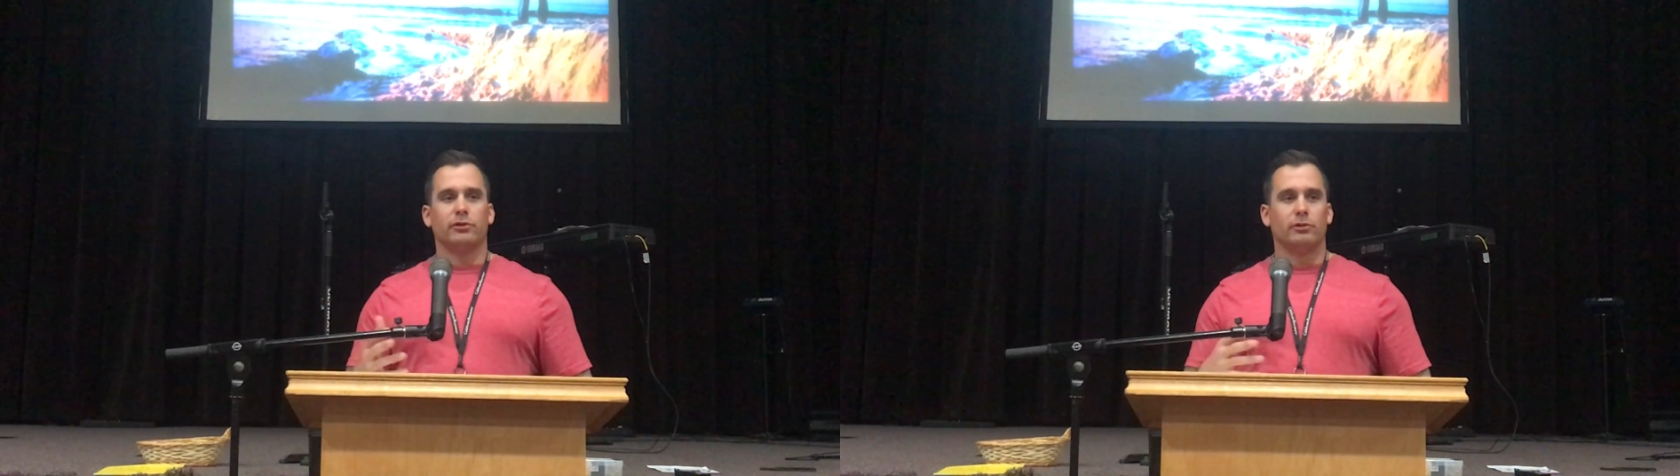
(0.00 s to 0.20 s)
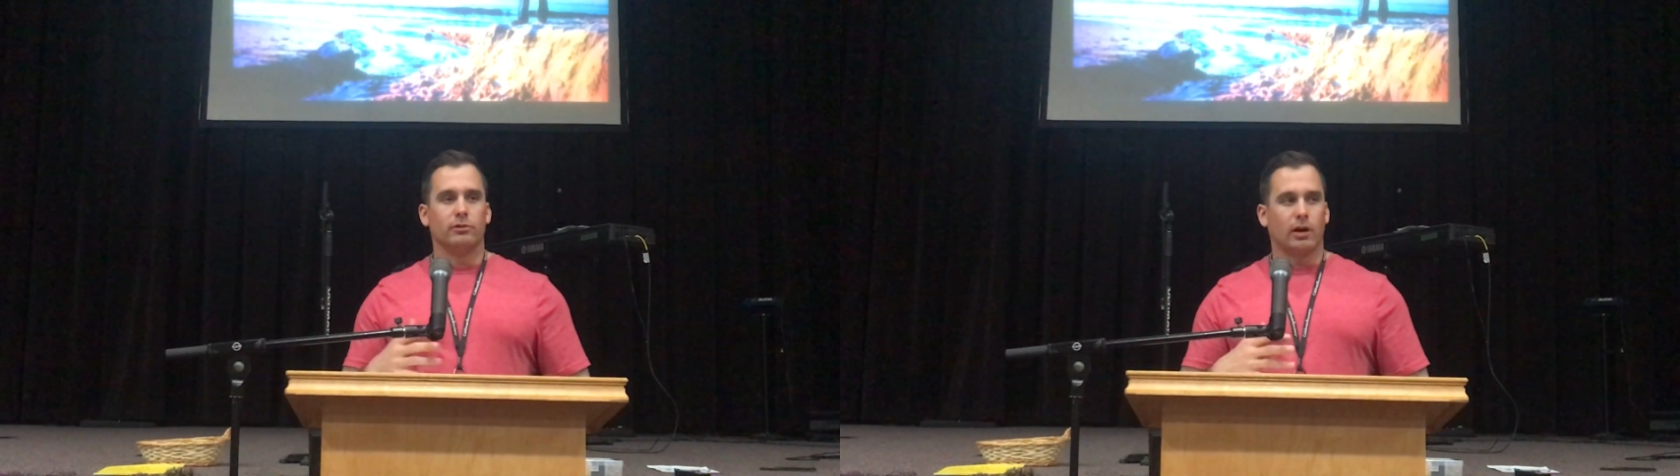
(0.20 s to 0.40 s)

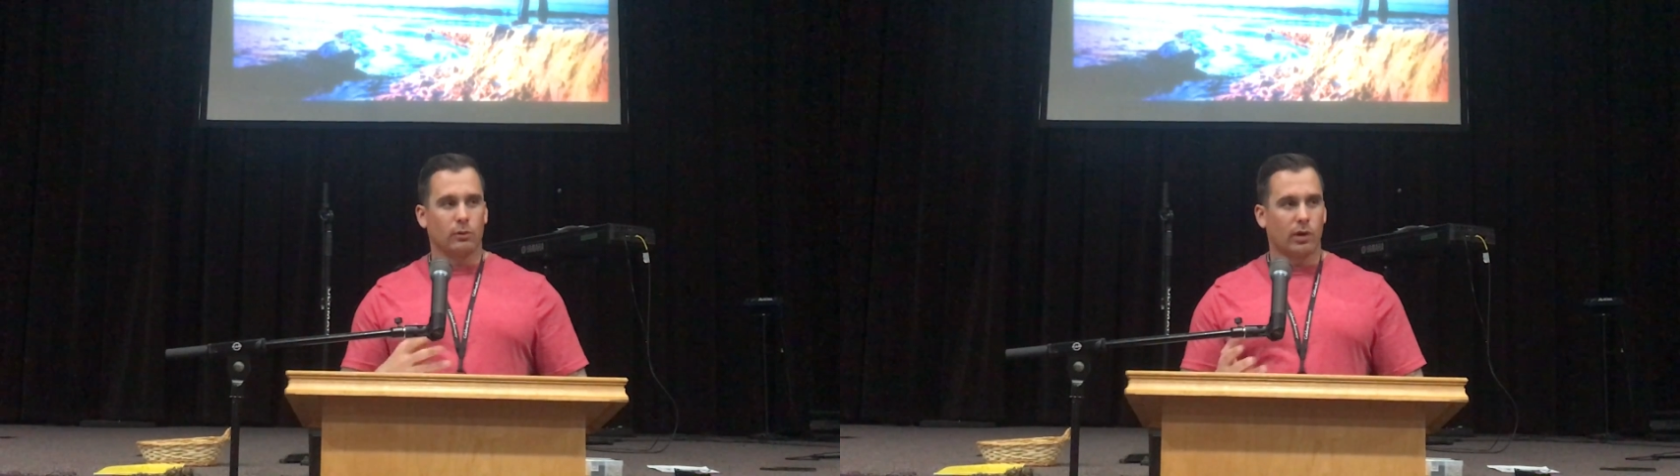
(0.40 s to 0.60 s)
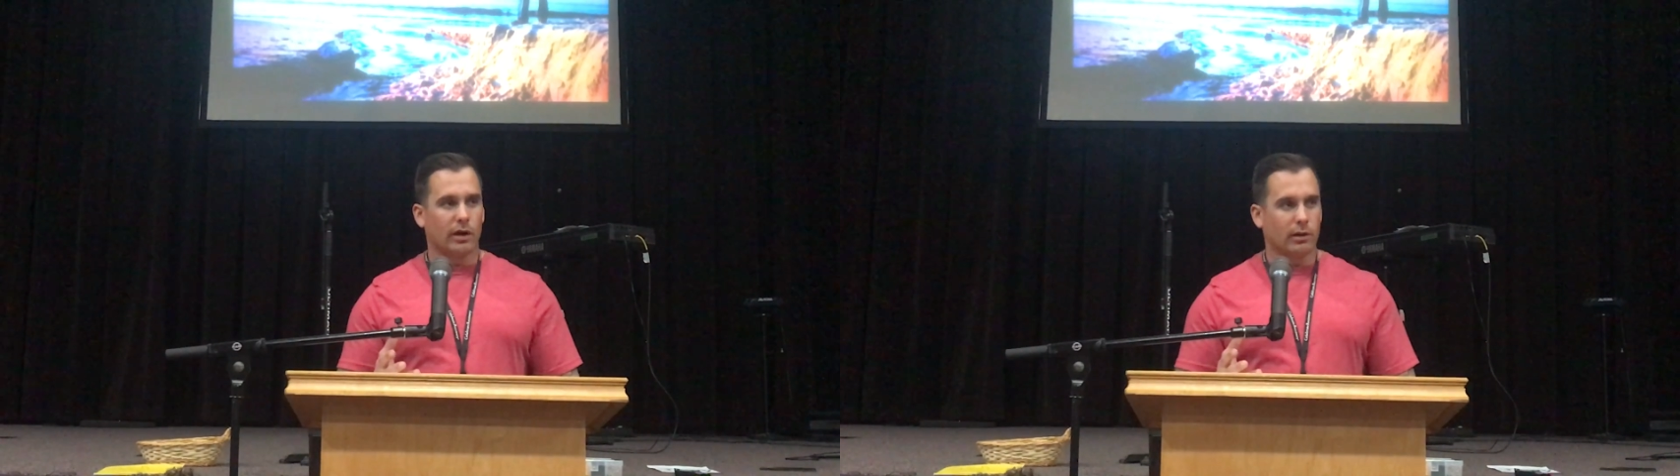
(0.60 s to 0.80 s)
to
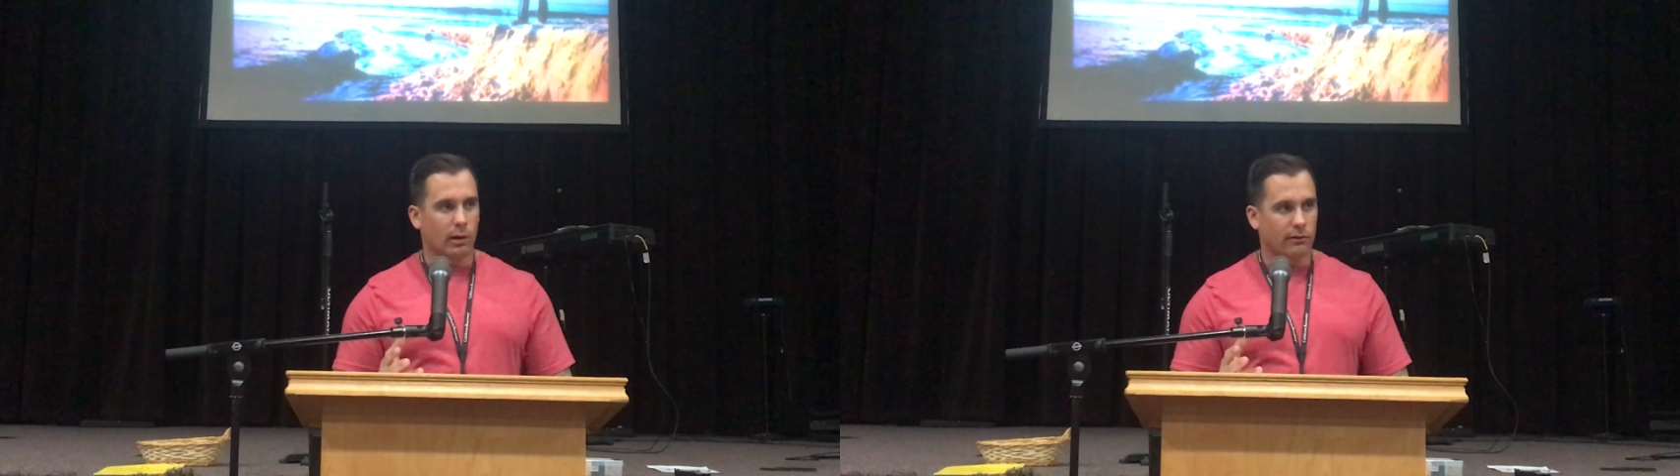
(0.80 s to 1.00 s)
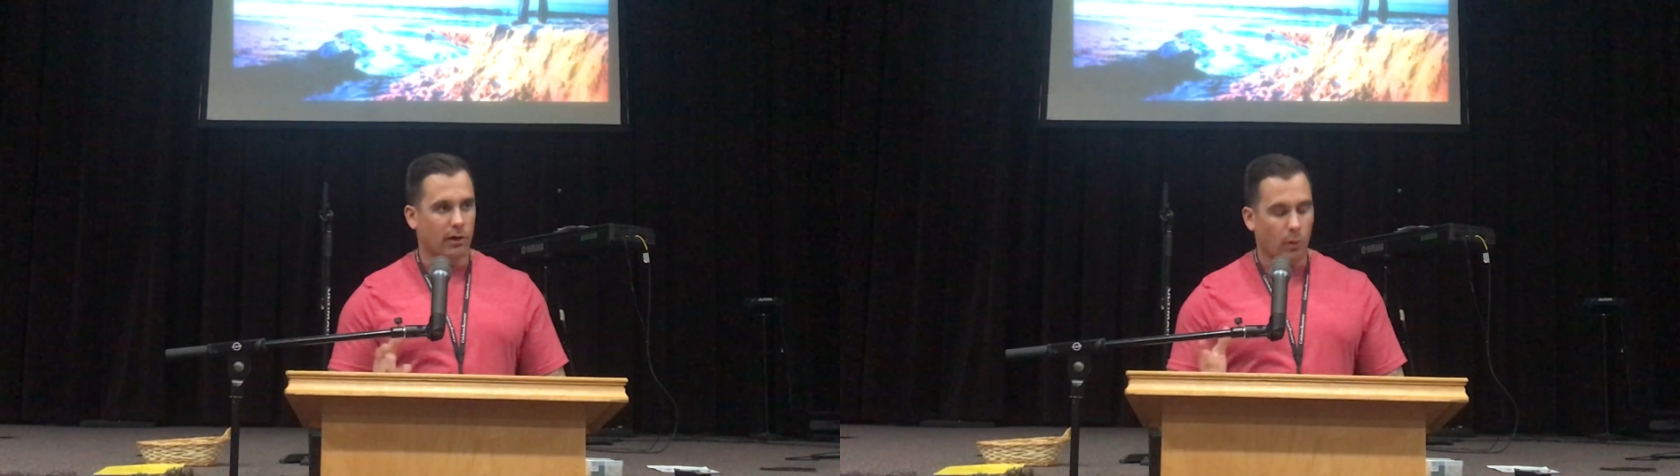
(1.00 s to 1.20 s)
unwind
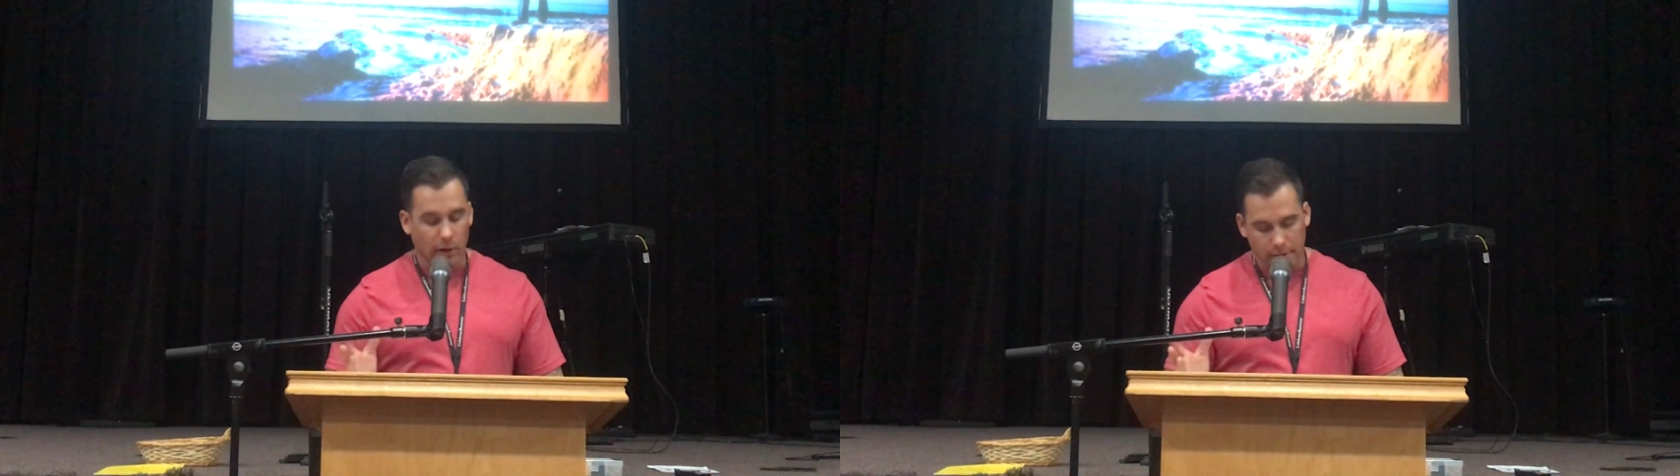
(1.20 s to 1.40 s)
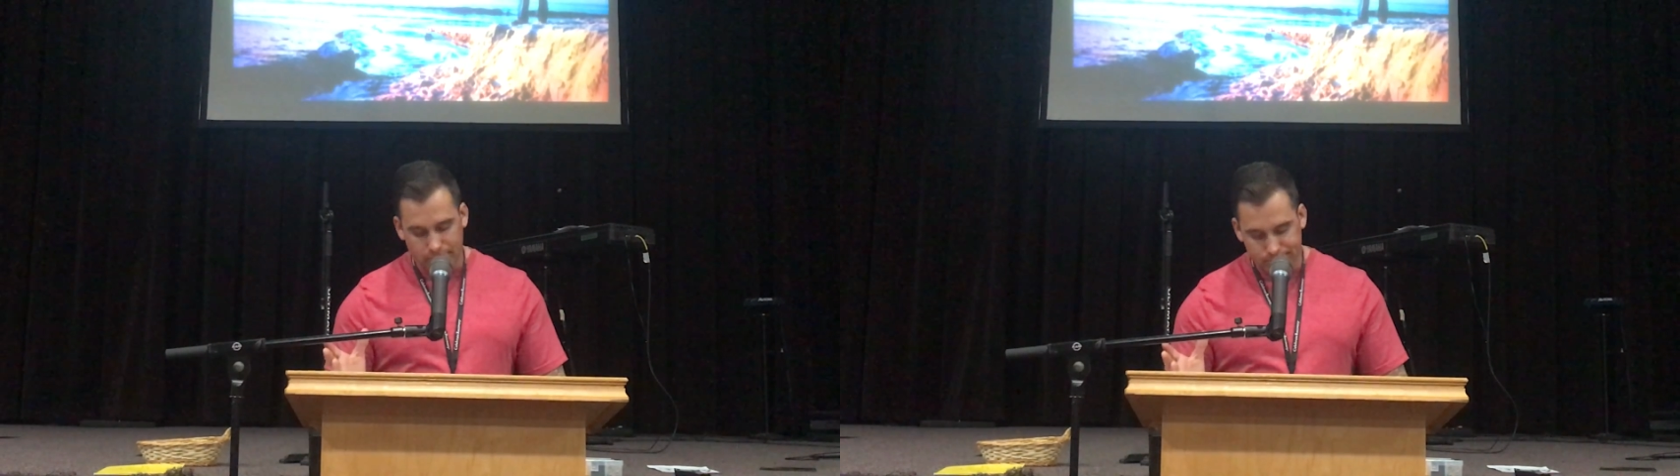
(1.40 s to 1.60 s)
however I wanted.